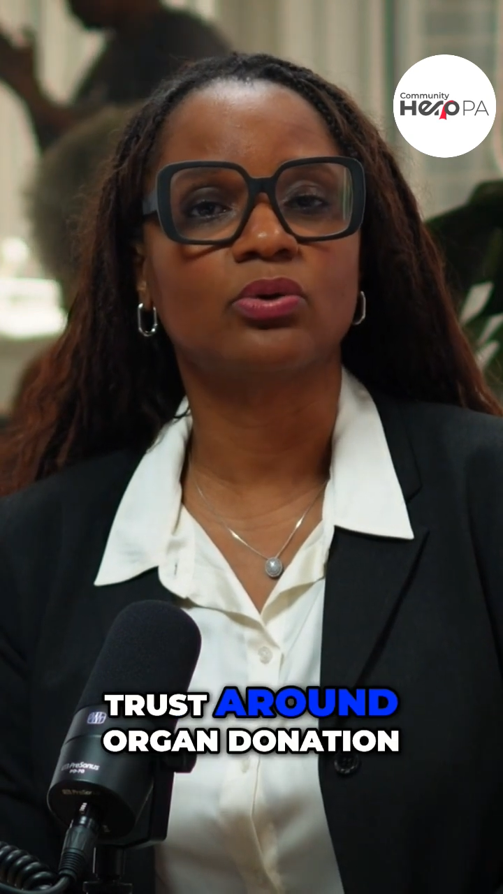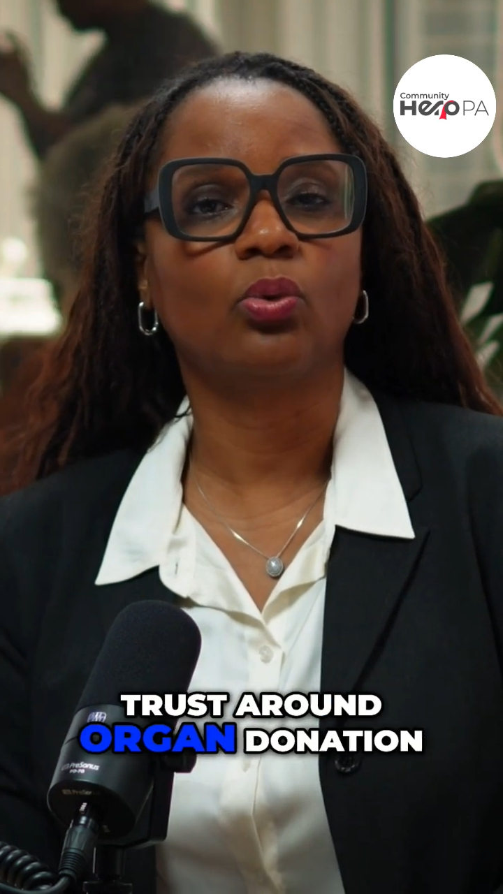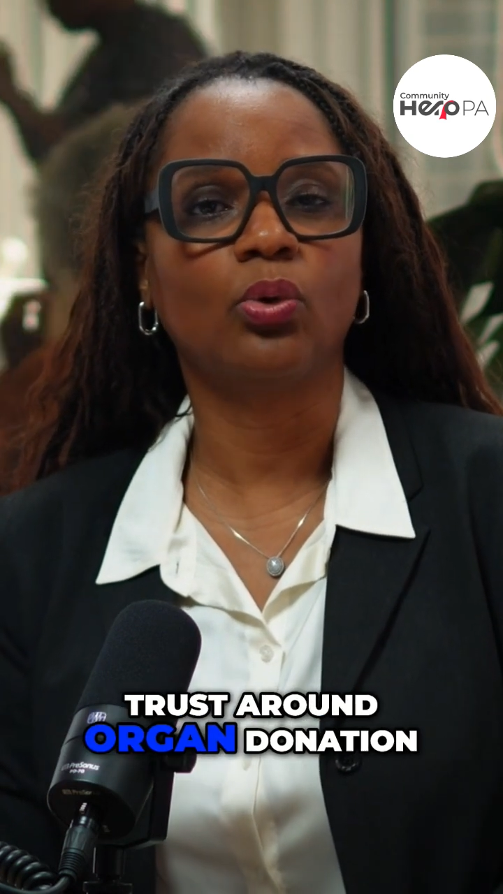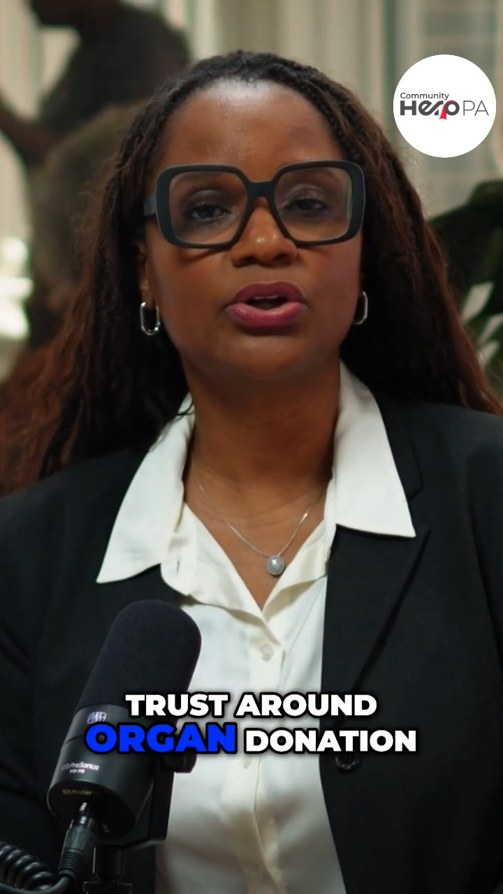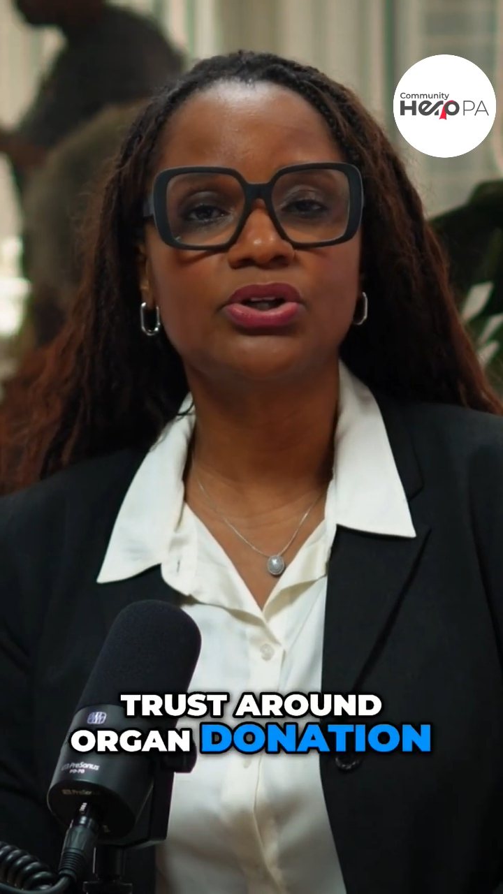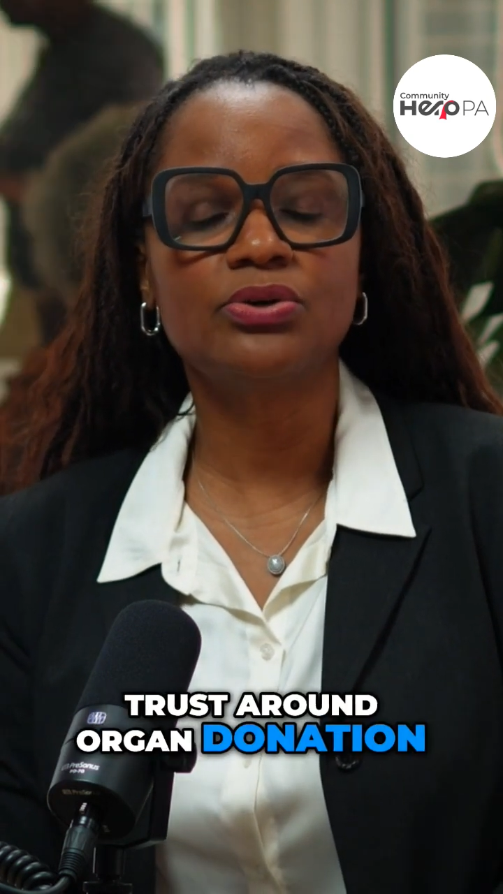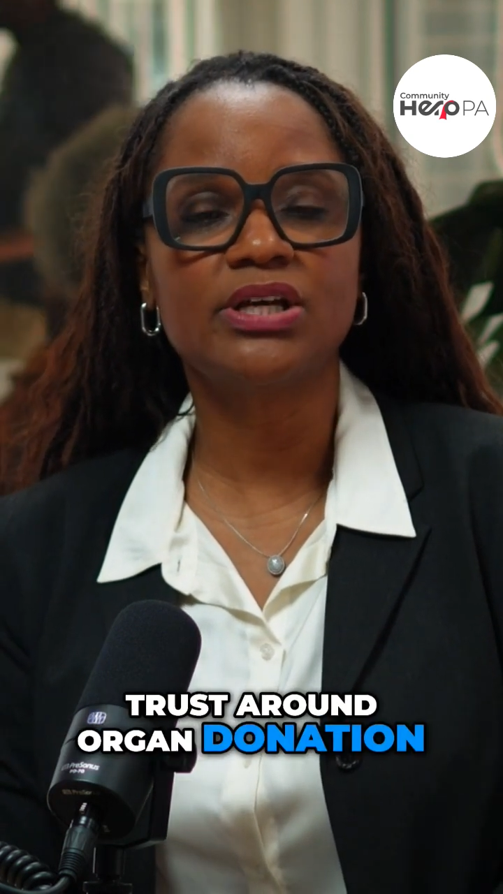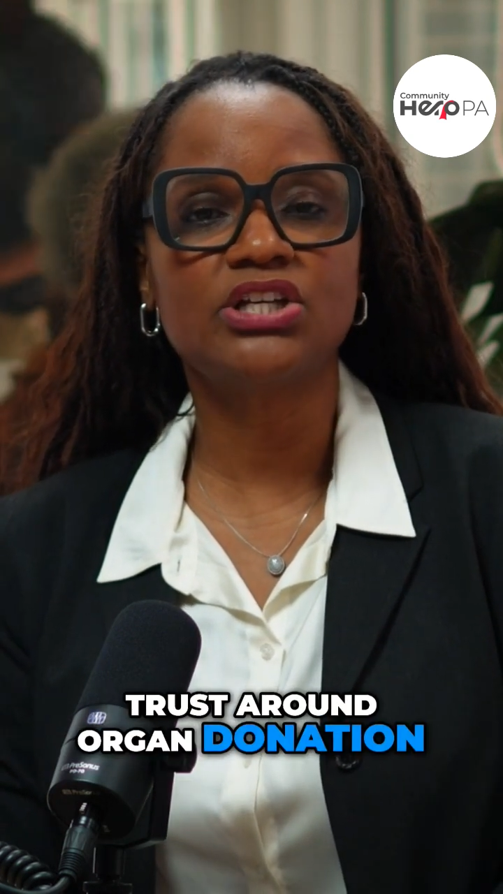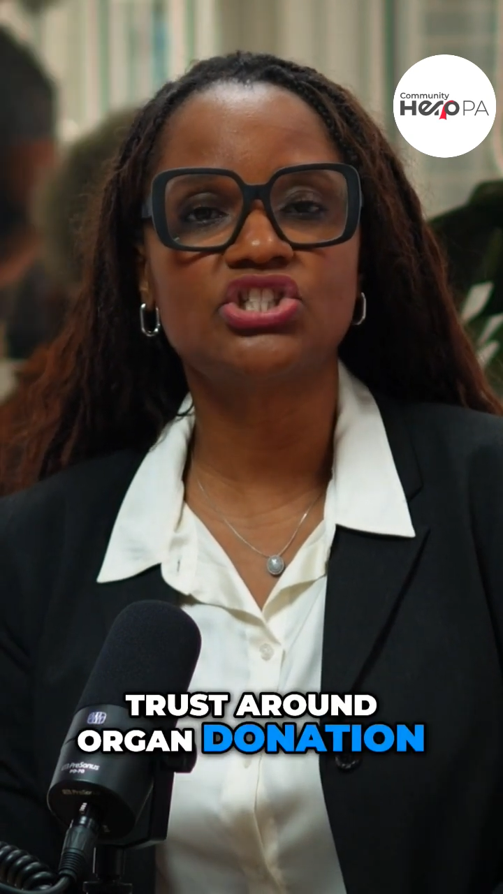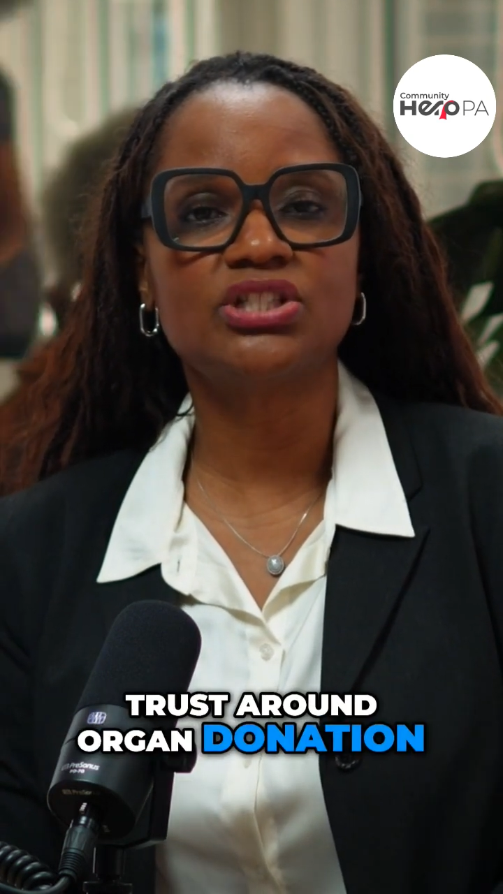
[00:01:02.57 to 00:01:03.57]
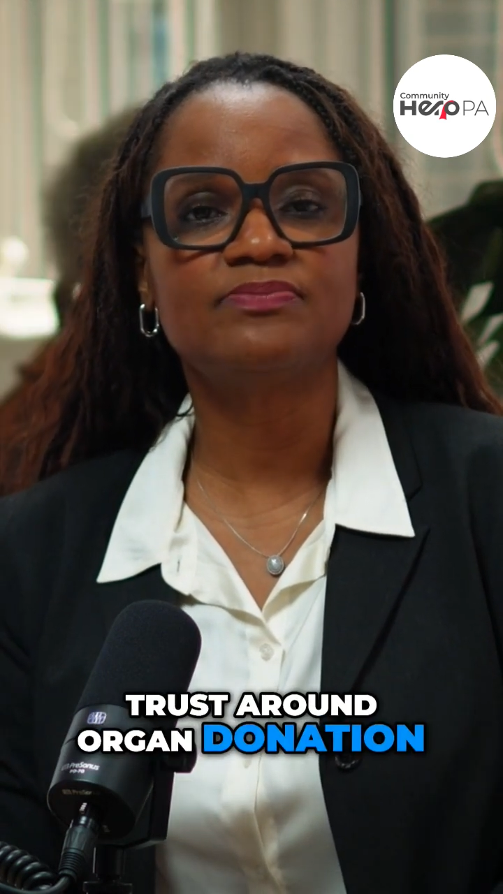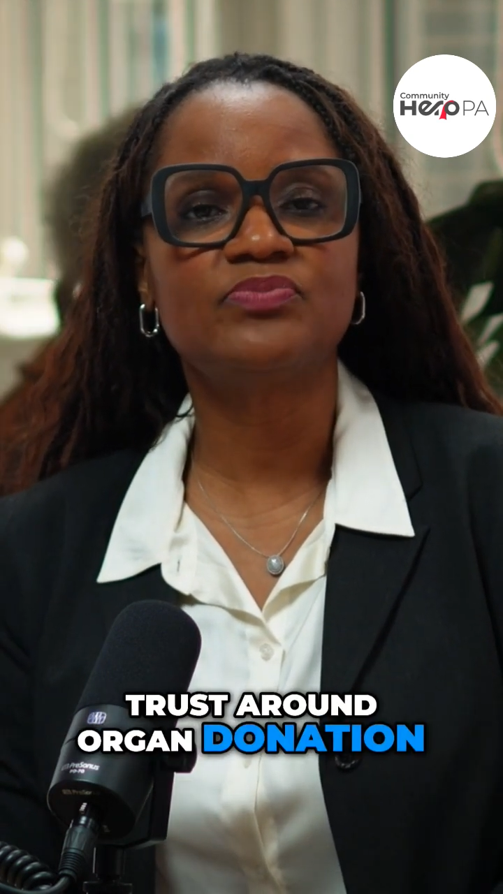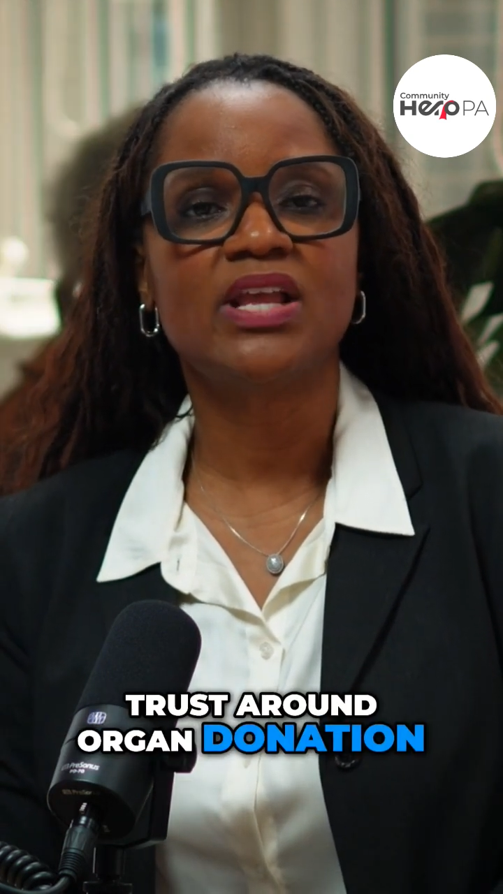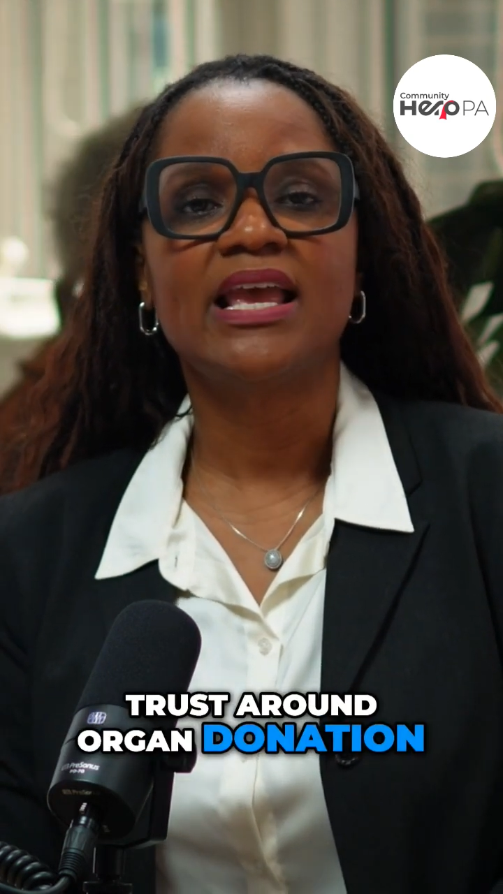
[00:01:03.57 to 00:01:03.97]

organ donation,